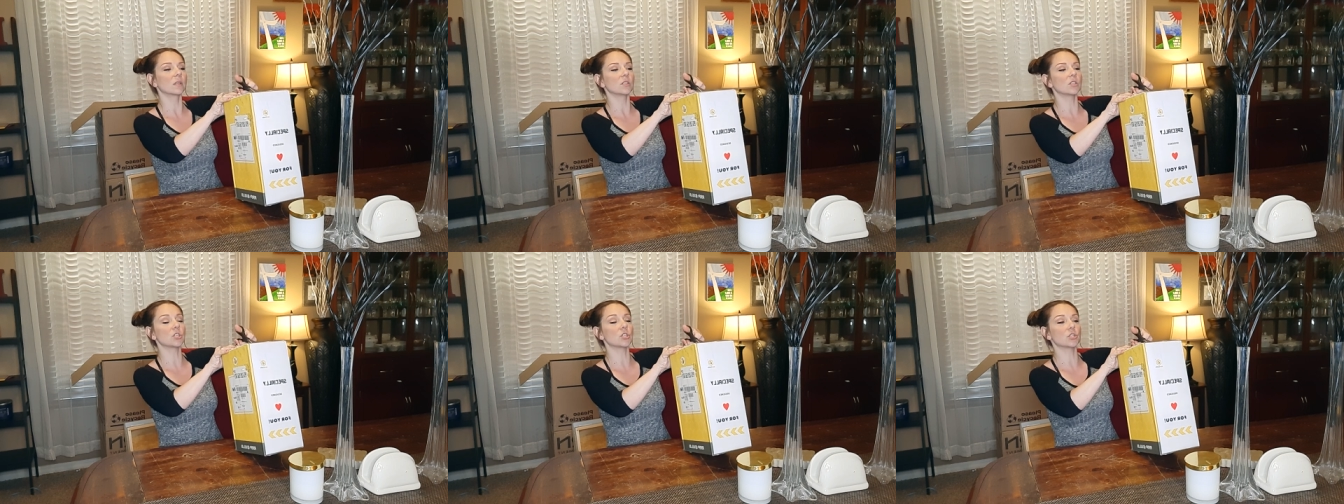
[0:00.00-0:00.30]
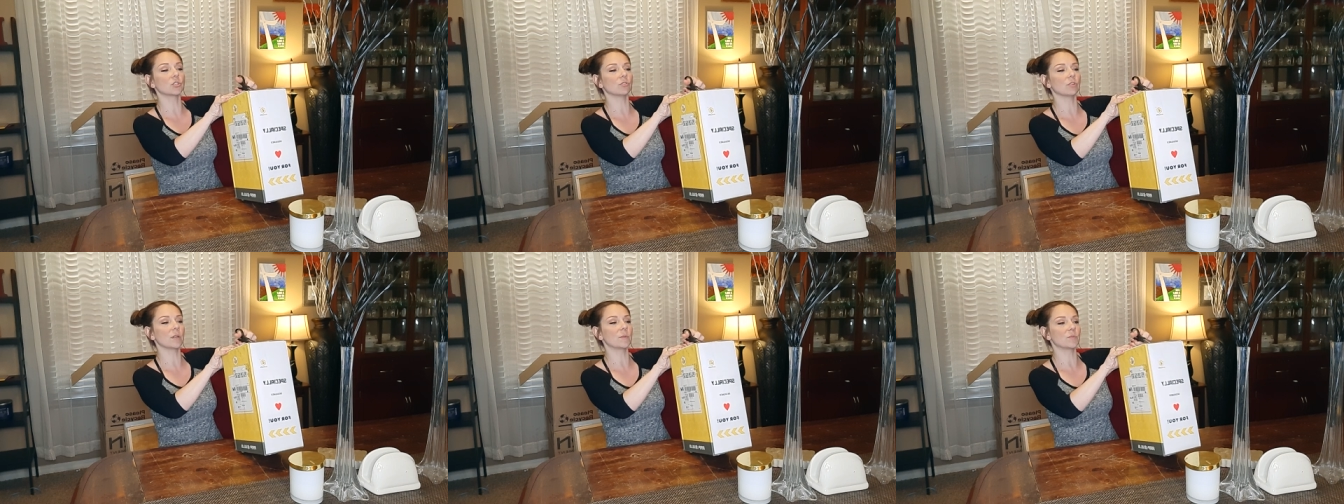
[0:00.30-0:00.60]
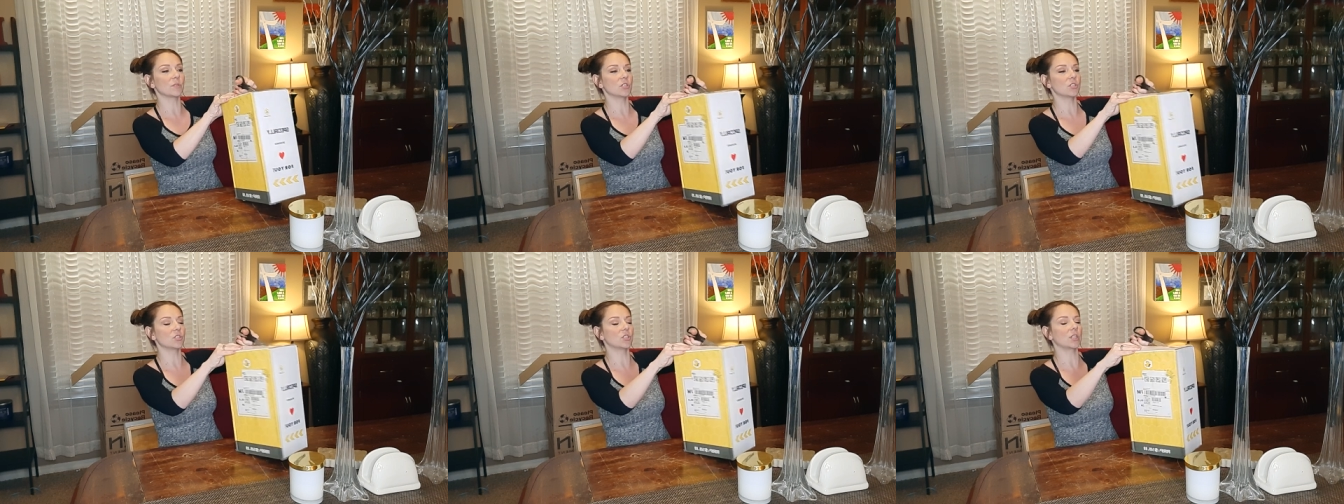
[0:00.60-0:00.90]

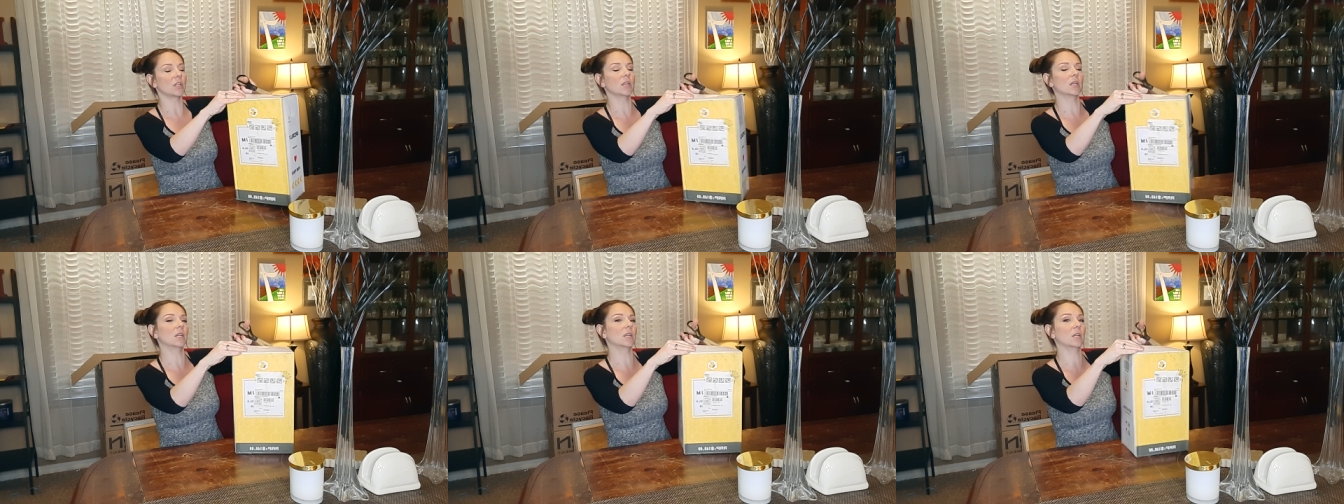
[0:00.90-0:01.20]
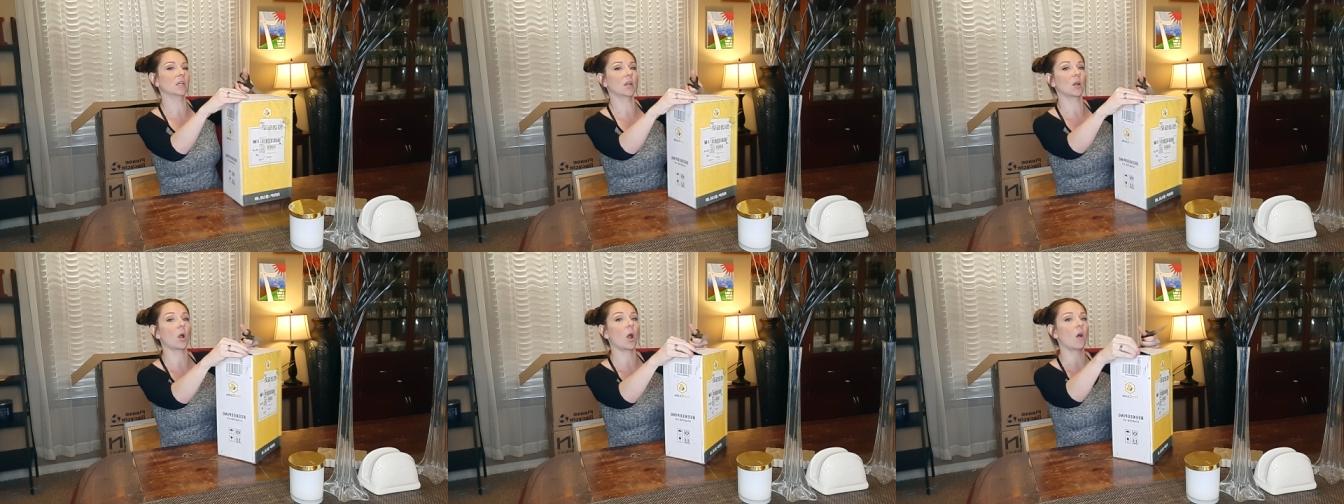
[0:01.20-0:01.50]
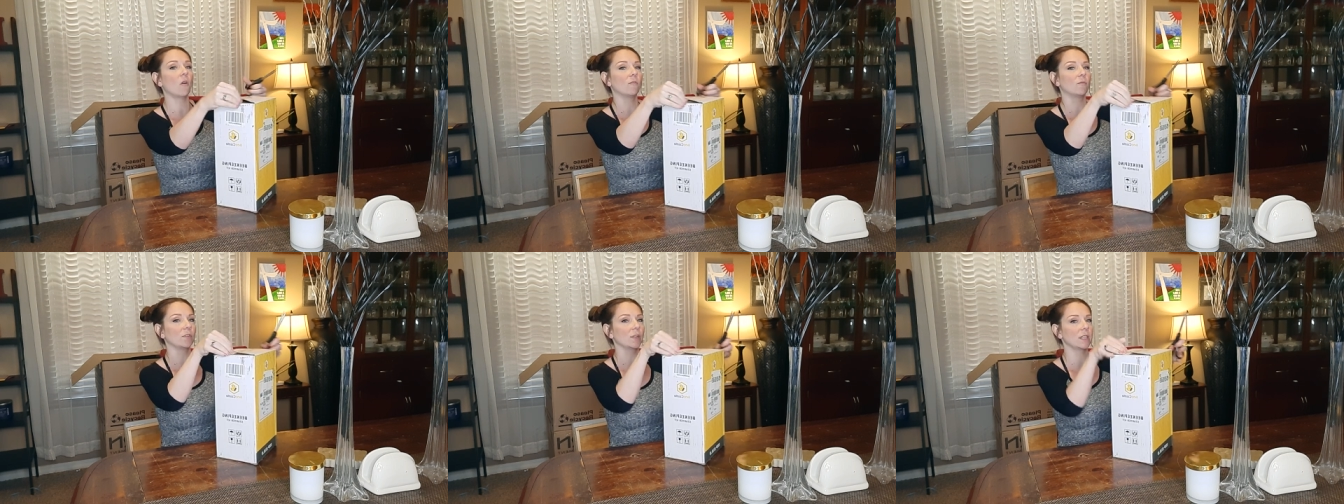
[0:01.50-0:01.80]
description sheet in here
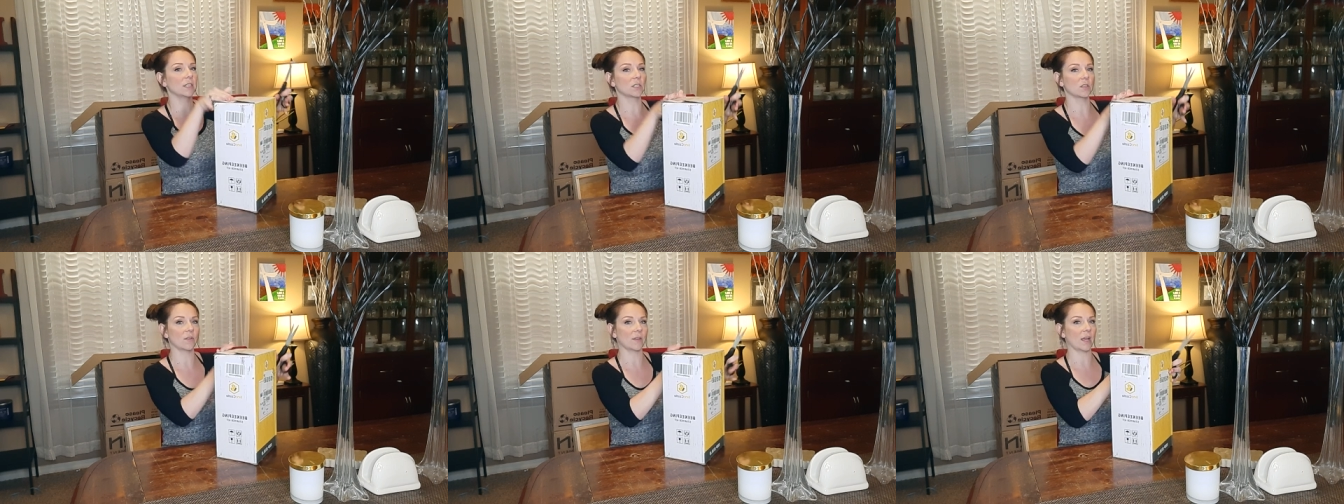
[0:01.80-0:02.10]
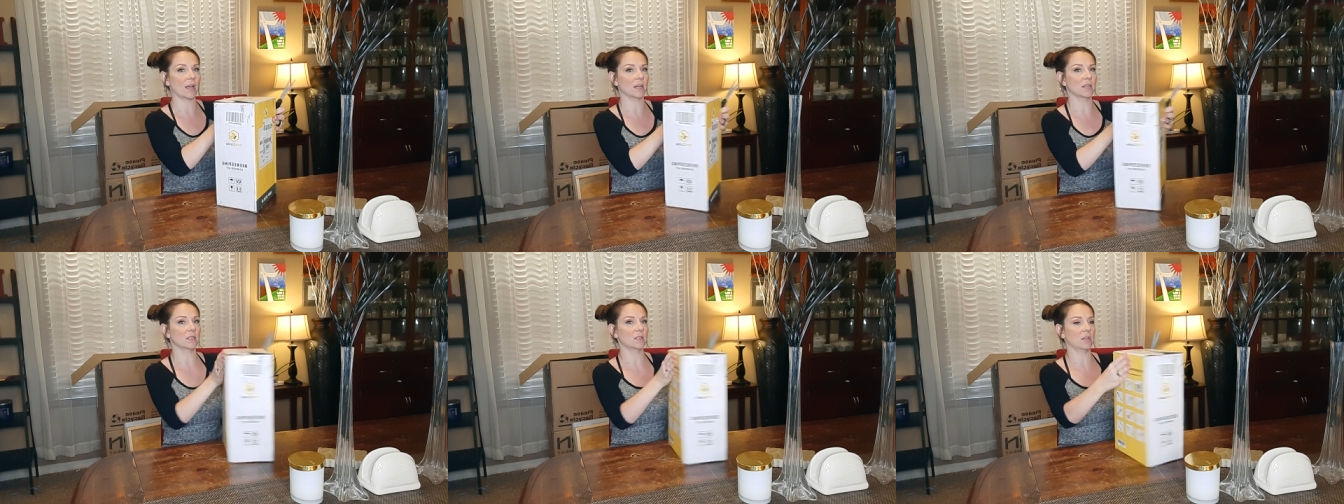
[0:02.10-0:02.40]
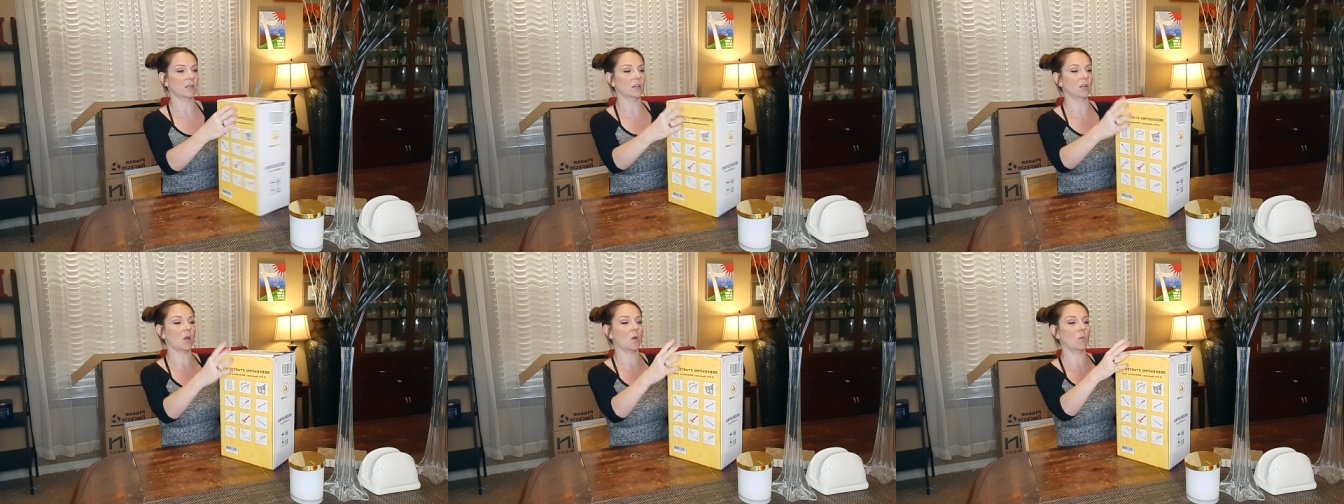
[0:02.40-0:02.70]
hopefully so that I can
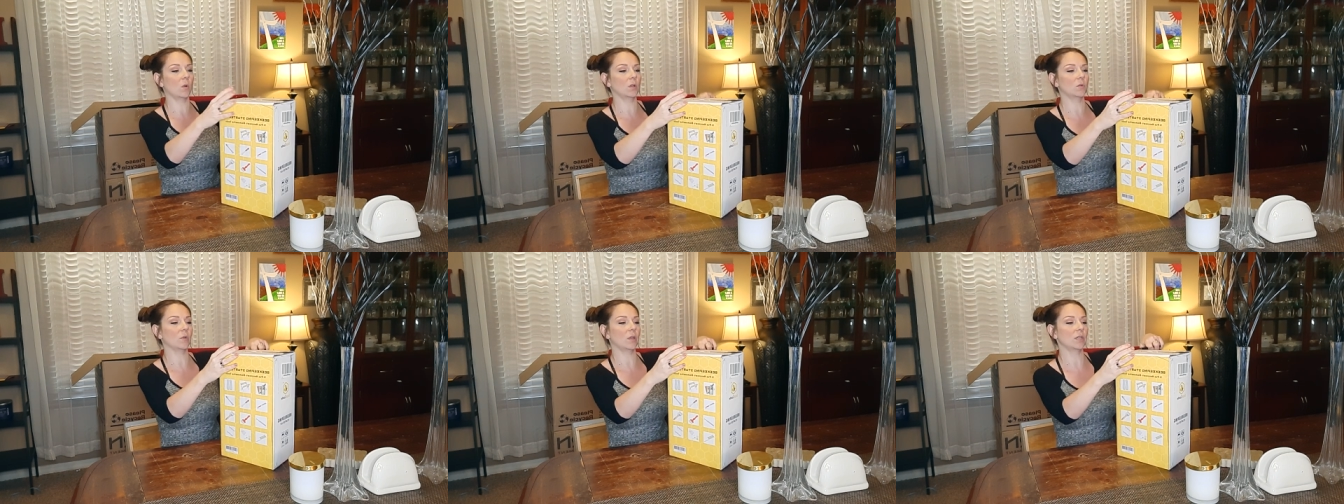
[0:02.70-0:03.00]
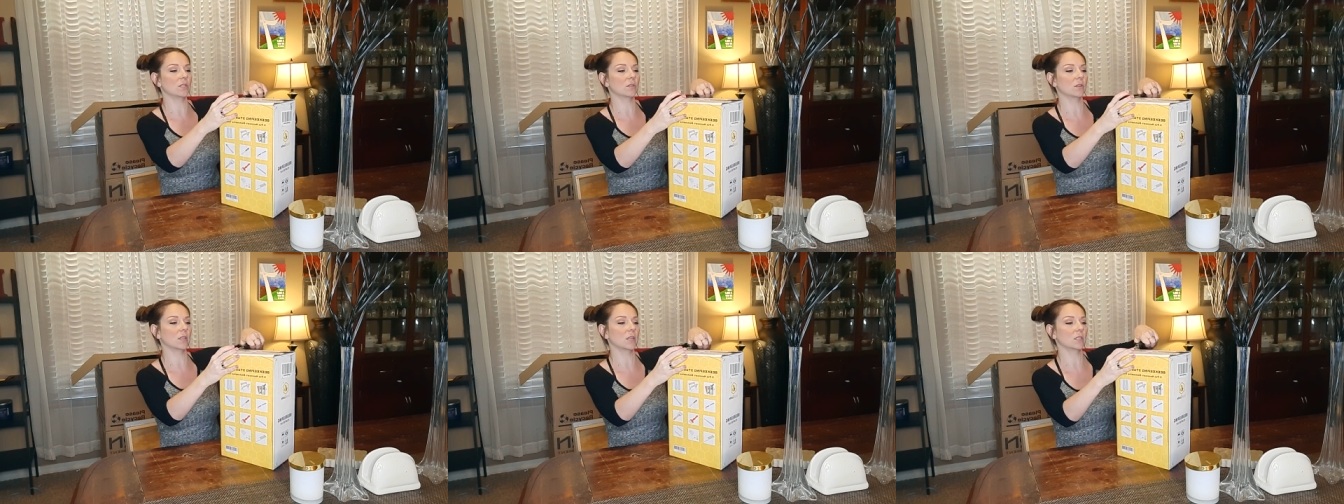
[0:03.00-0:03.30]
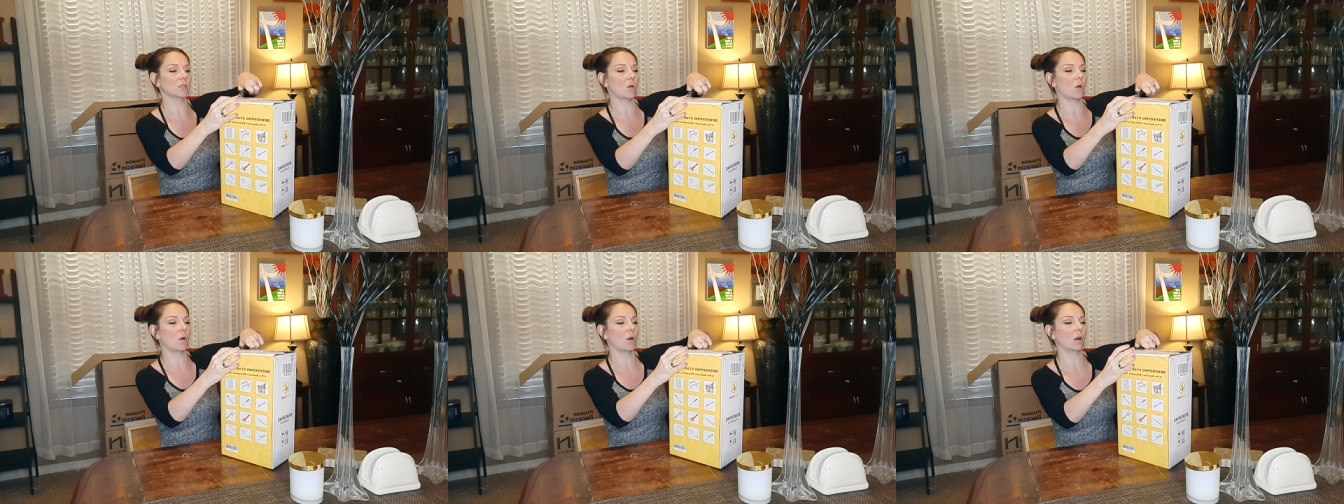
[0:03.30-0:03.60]
tell y'all what each of
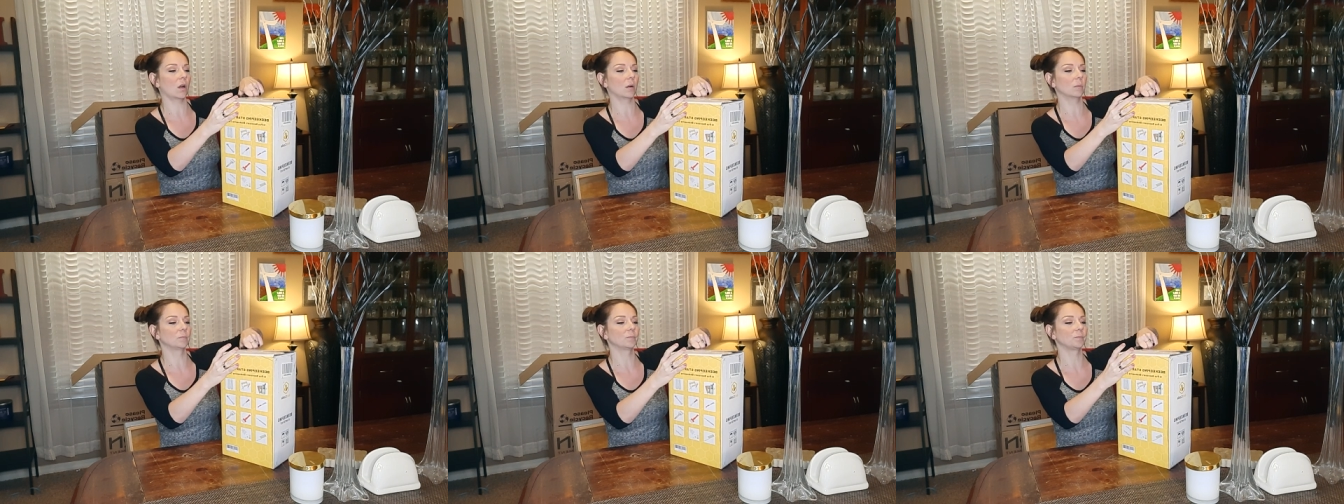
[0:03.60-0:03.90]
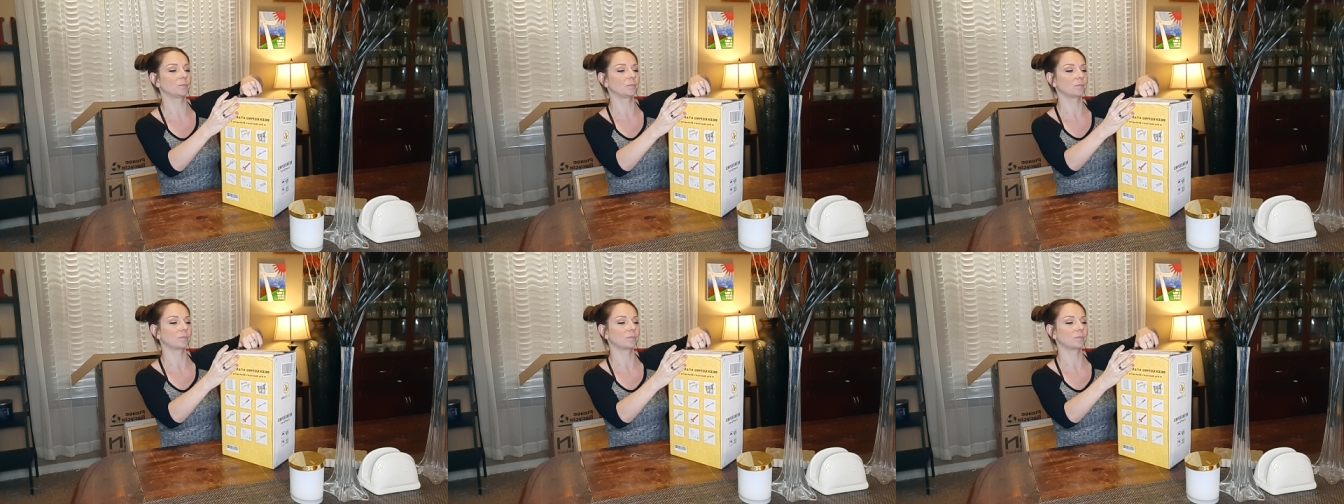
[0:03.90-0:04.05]
these are.